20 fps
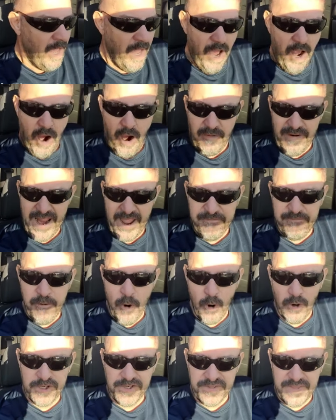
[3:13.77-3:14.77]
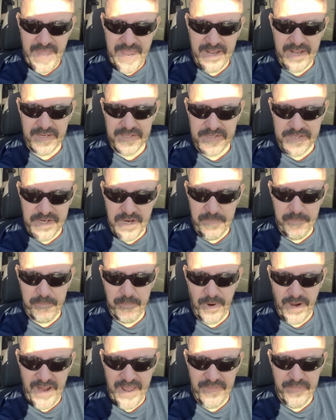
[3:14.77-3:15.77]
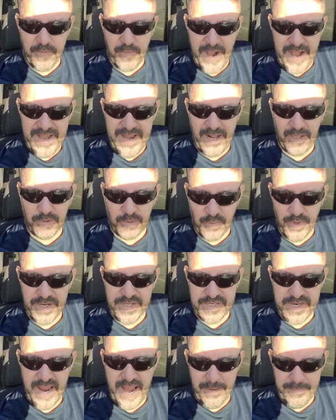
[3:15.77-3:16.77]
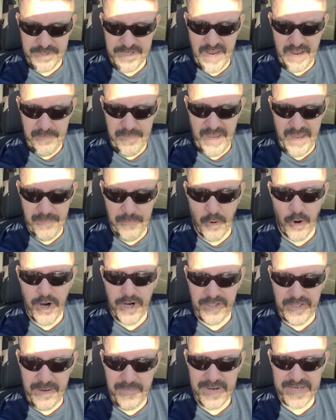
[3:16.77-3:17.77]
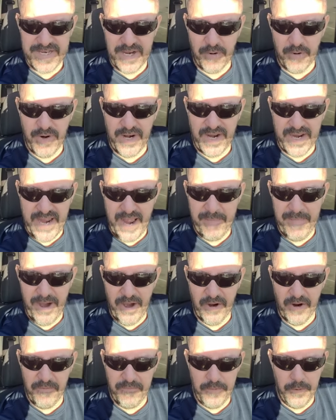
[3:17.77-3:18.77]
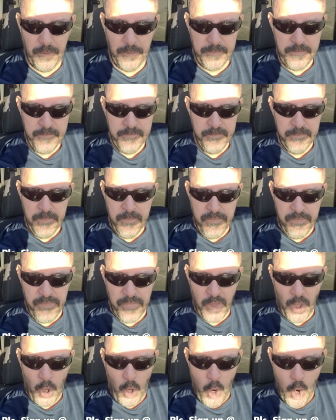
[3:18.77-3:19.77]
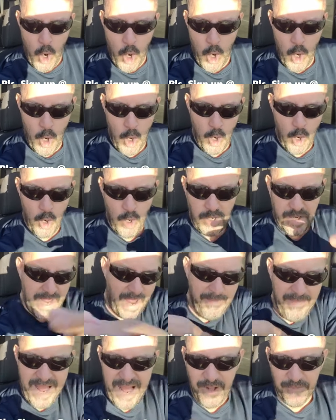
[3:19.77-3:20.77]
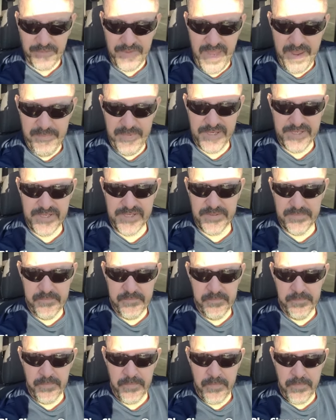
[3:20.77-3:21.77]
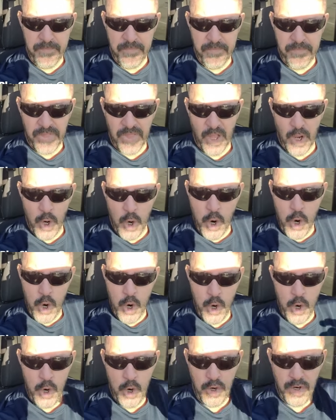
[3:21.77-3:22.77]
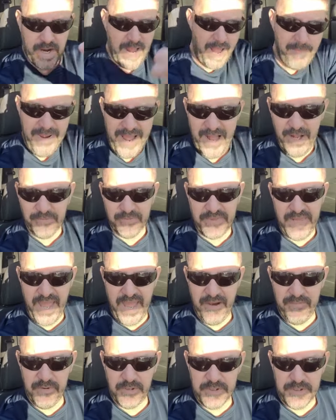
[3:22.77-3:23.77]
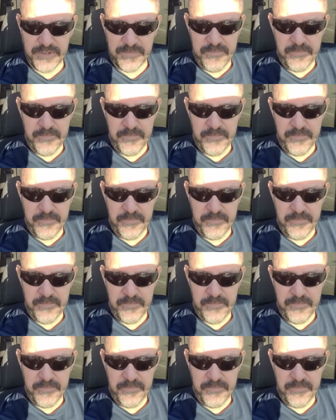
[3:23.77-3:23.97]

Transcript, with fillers: All right, folks, take a deep breath right now 3 times, amen? More demons are going to come out of you. Come out, demons. Come out, devils.